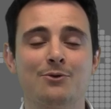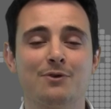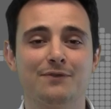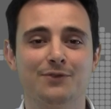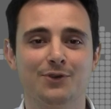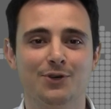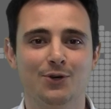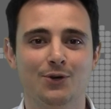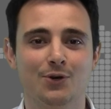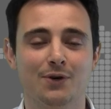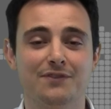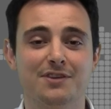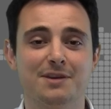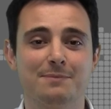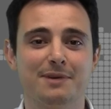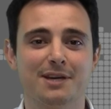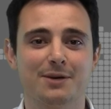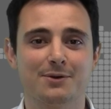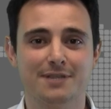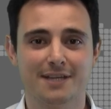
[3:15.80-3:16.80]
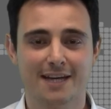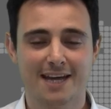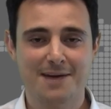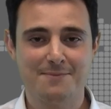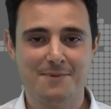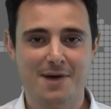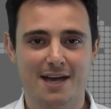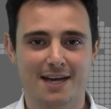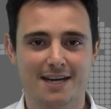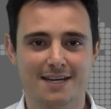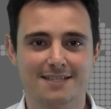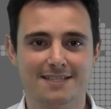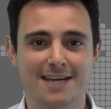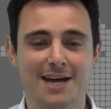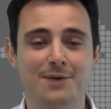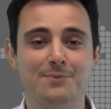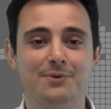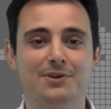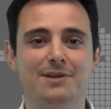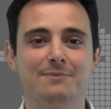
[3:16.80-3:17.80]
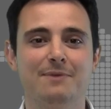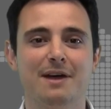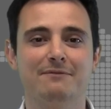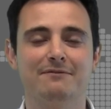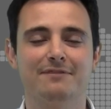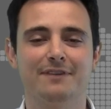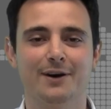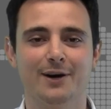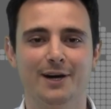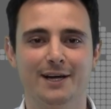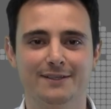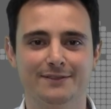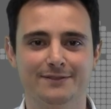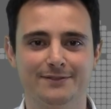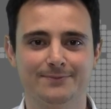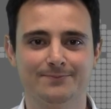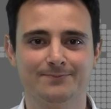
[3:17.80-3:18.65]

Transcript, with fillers: review of the Ubiquiti AirMax Nanobeam M five.